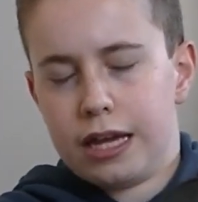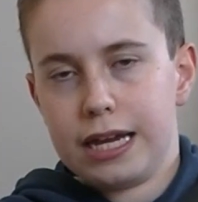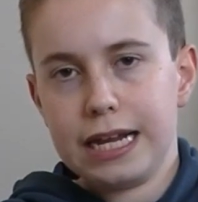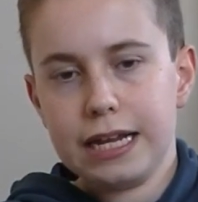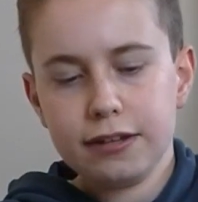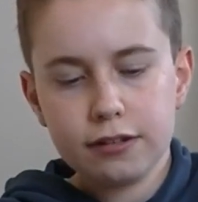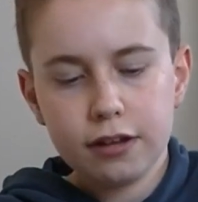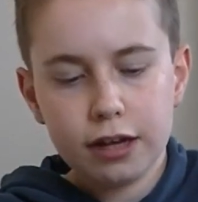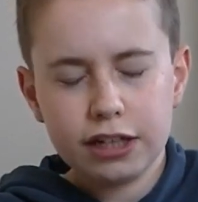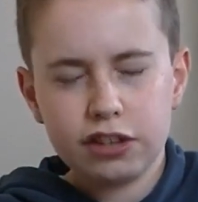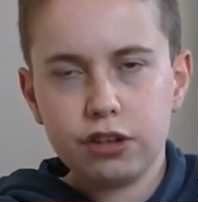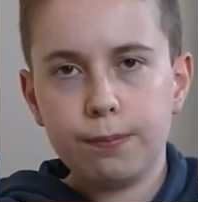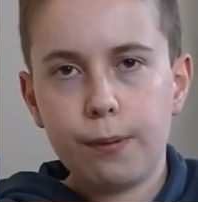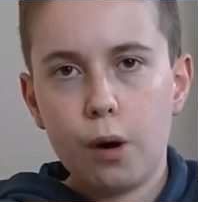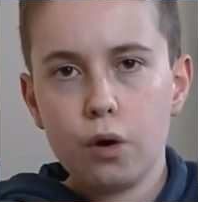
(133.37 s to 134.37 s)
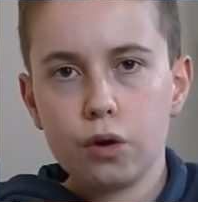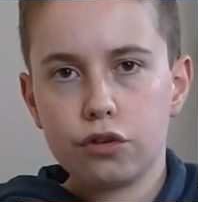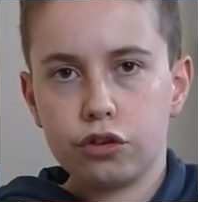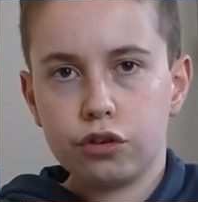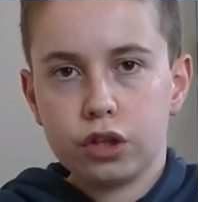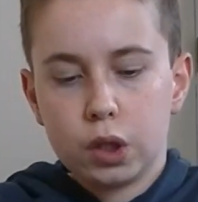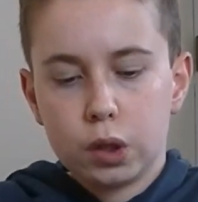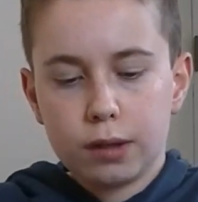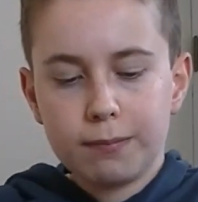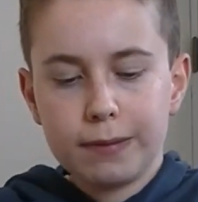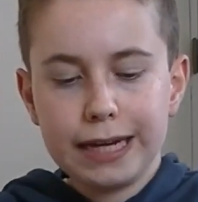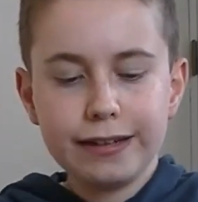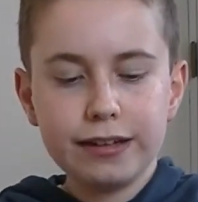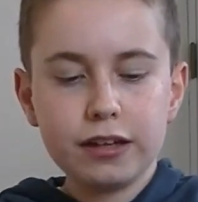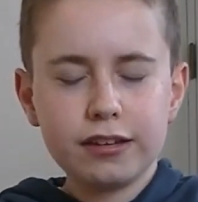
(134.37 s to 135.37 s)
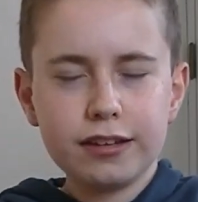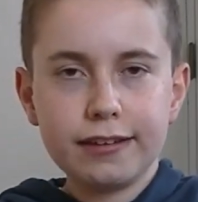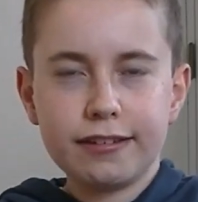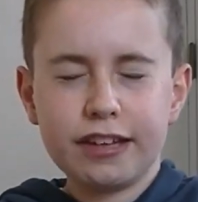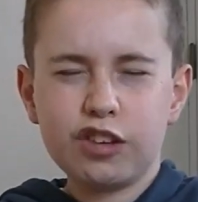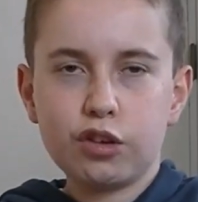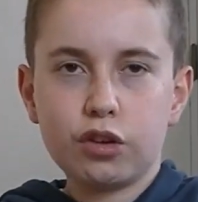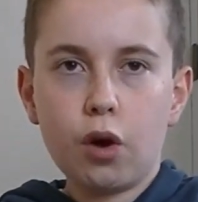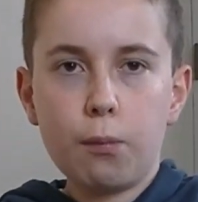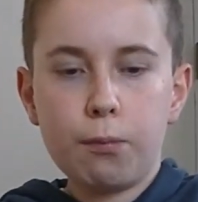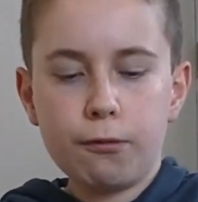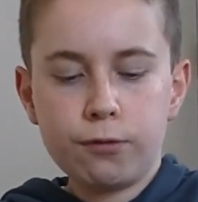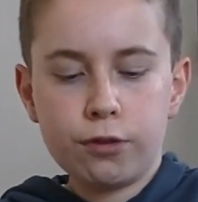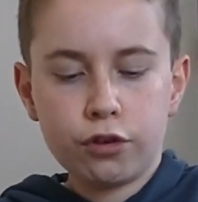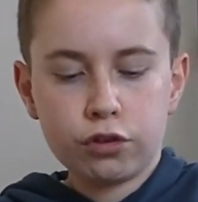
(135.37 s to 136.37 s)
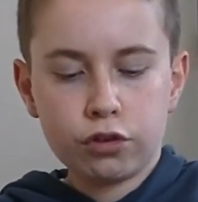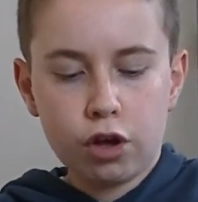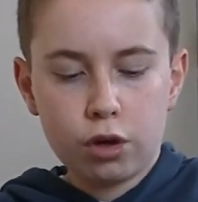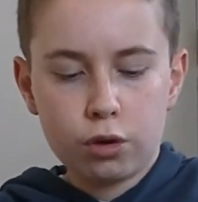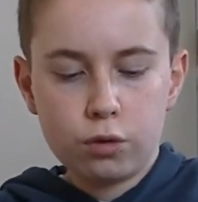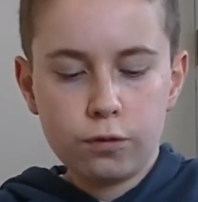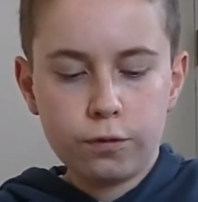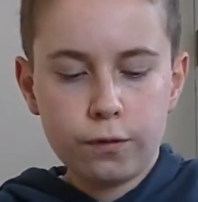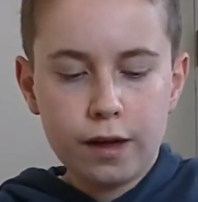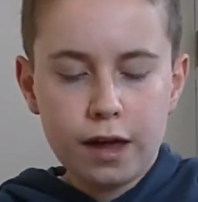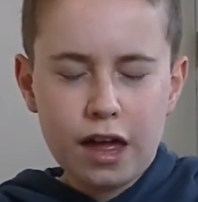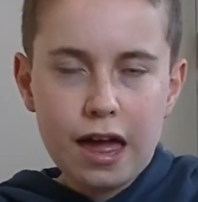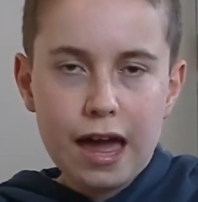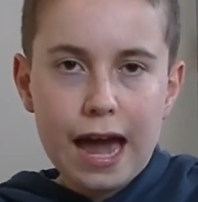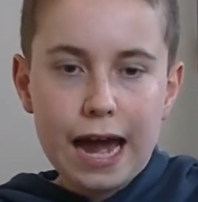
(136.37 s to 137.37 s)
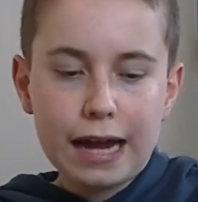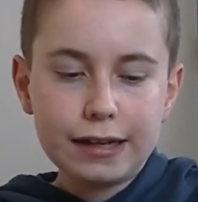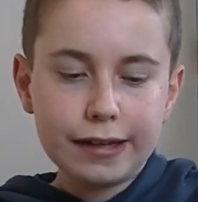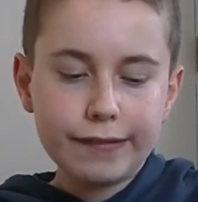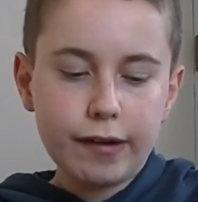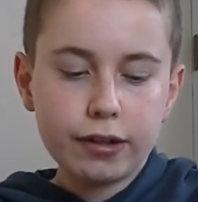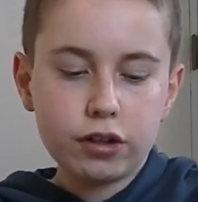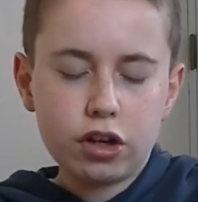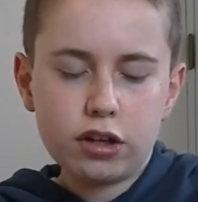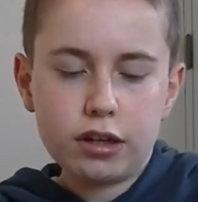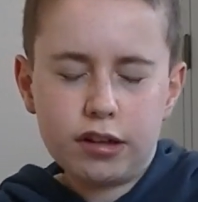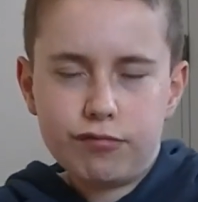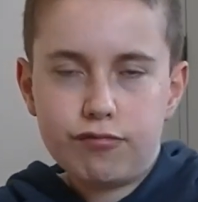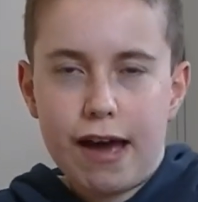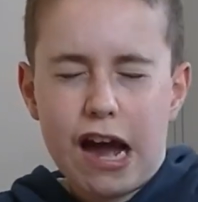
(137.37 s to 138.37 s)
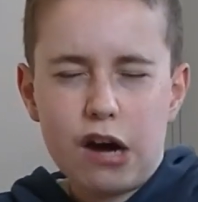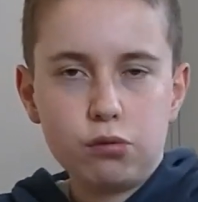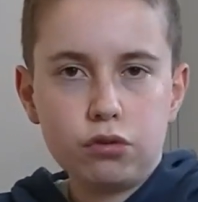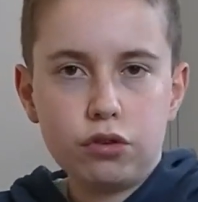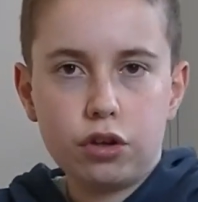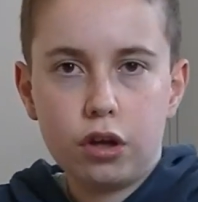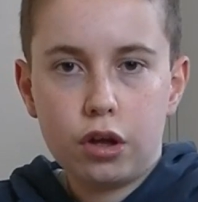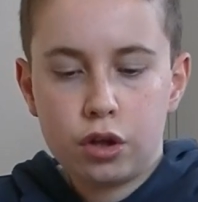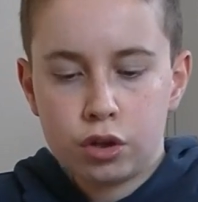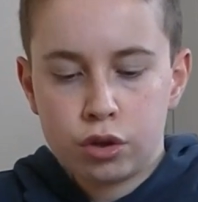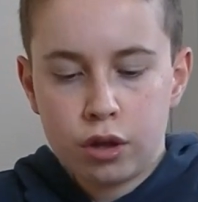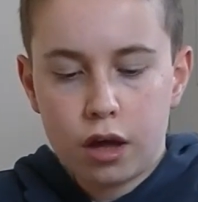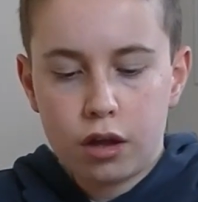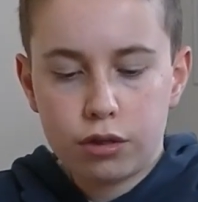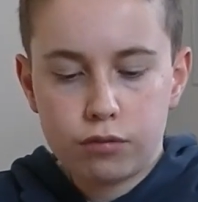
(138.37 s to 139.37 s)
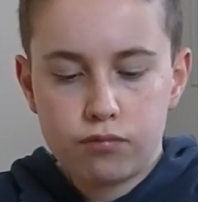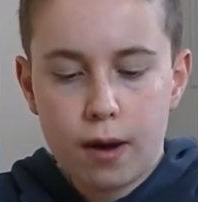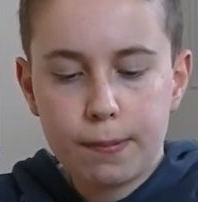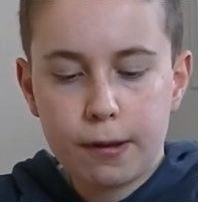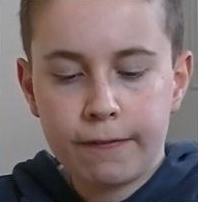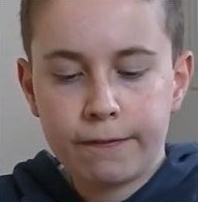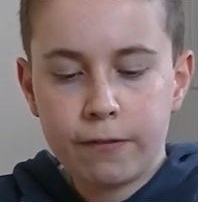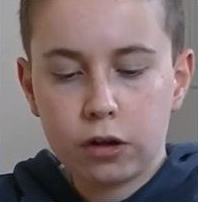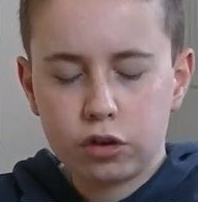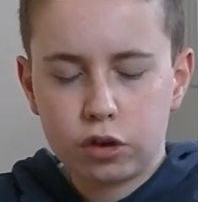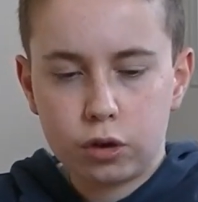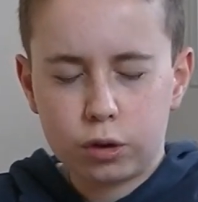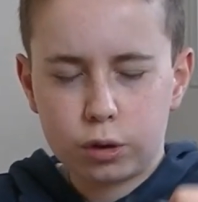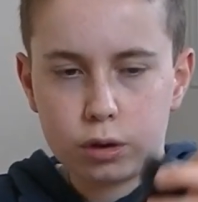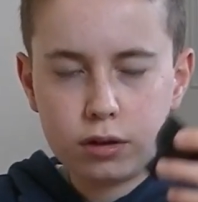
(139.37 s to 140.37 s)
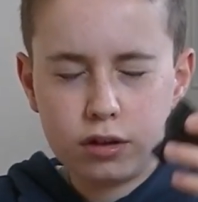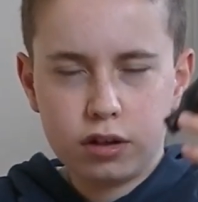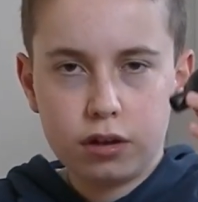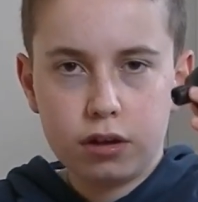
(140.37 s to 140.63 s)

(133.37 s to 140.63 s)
Inside the box you'll immediately see the top of the stove and, if I turn it round, the rubber funnel.